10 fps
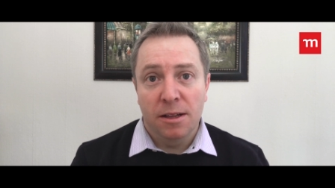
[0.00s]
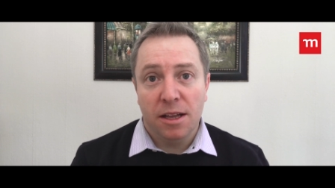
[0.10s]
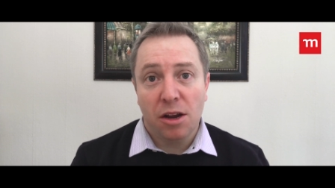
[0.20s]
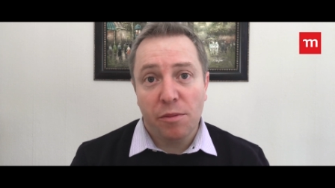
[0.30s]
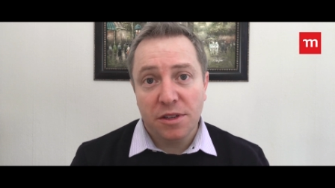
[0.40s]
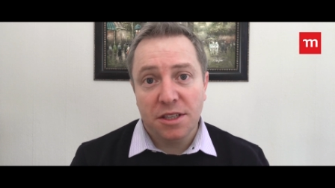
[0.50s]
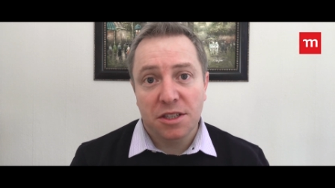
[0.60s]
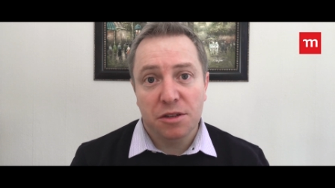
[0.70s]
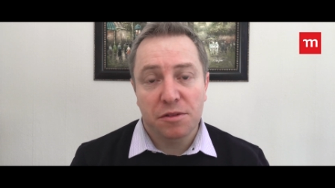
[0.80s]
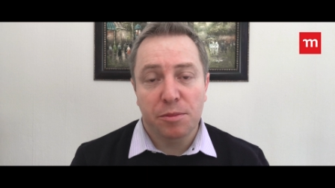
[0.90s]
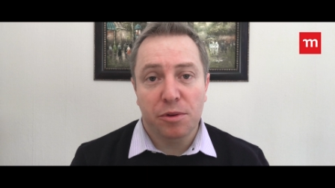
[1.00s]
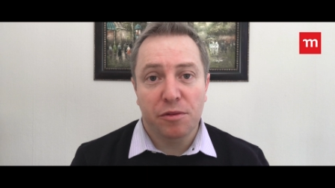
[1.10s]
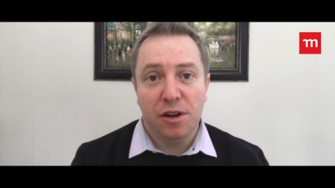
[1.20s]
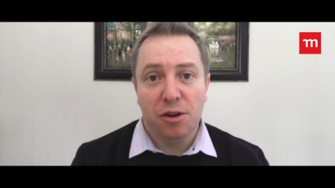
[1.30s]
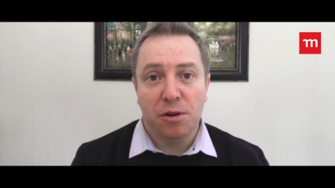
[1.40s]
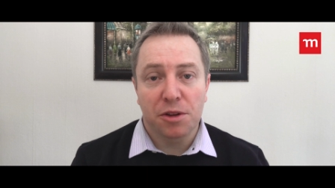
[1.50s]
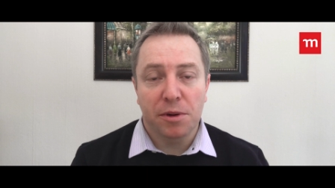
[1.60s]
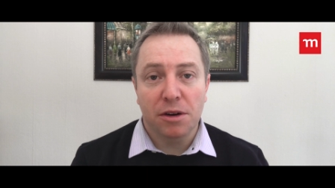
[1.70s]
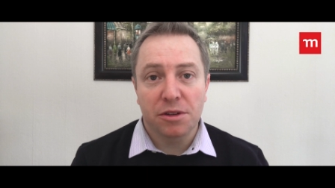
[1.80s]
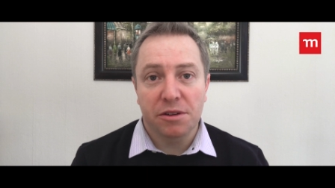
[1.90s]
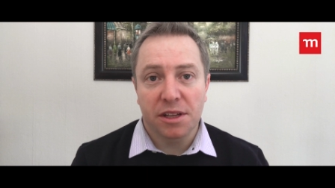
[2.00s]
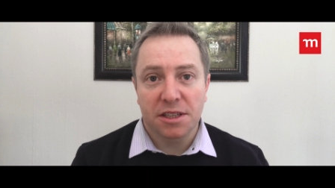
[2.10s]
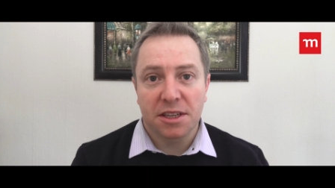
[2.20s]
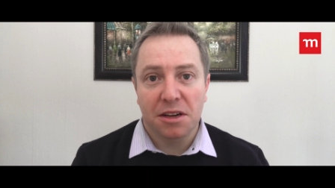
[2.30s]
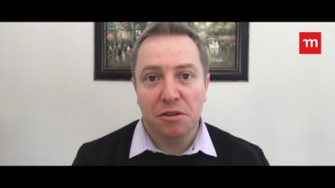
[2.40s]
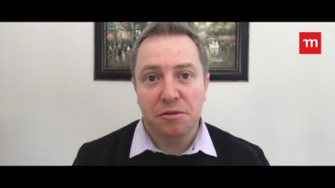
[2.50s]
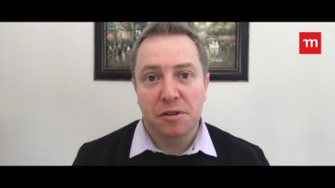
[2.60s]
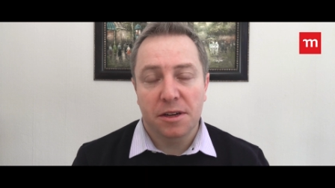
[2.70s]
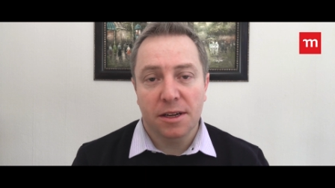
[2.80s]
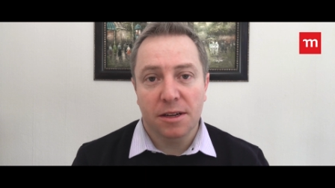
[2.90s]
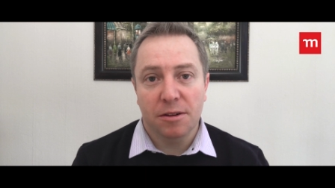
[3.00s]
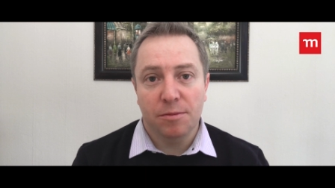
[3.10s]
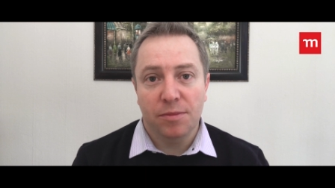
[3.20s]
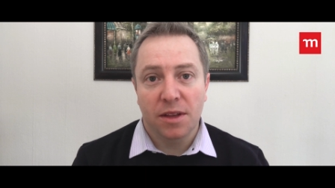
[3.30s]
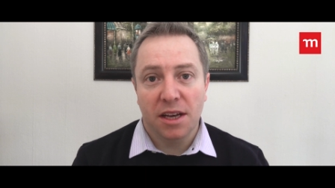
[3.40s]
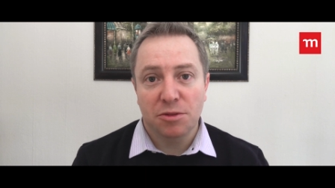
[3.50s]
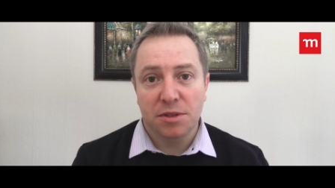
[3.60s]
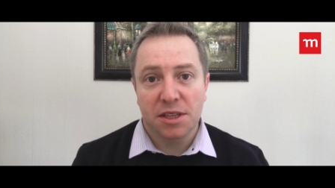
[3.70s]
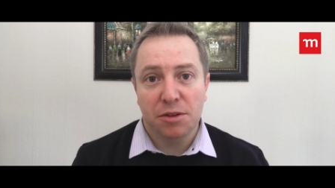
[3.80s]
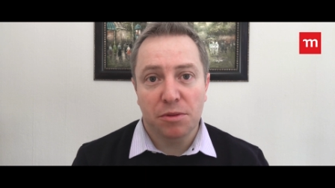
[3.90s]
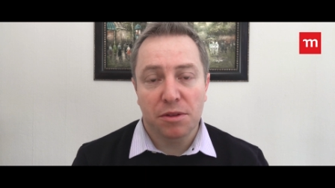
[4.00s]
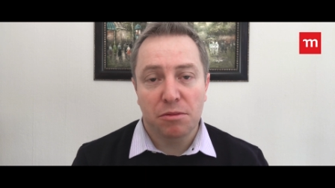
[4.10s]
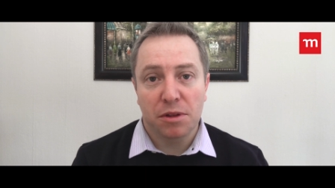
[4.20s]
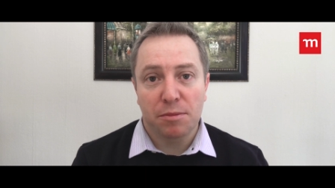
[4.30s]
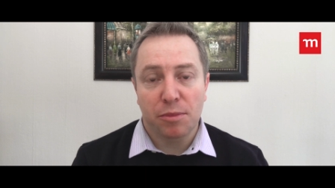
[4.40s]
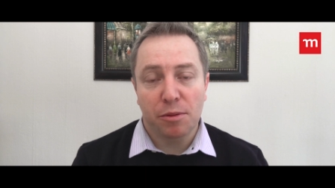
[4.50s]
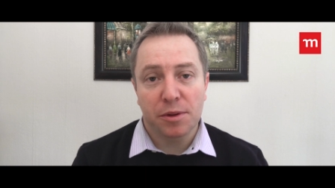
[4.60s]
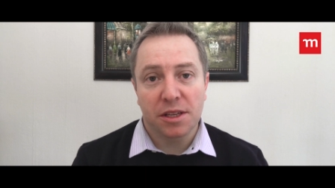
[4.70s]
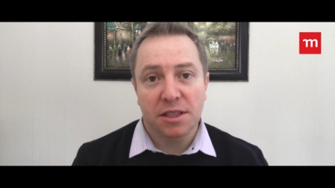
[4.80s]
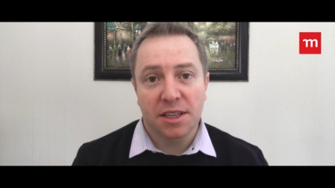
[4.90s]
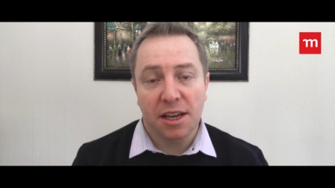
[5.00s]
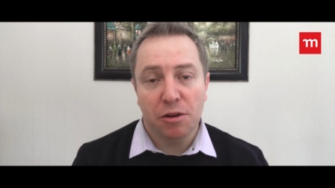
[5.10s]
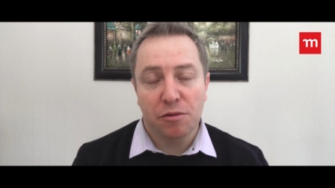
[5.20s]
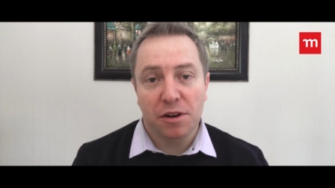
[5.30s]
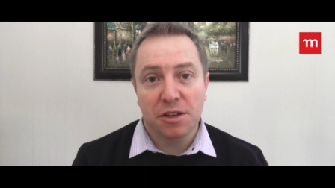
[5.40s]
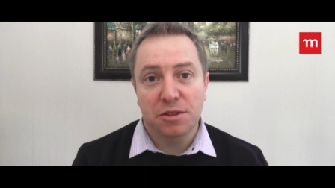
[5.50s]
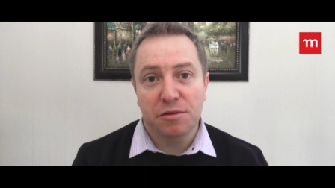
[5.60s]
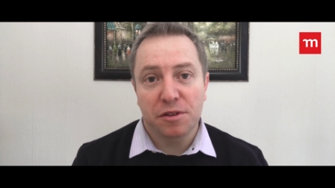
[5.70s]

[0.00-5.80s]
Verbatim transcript: That obviously served the portfolio quite well during the sell off, um, as we said, with, with property selling off close to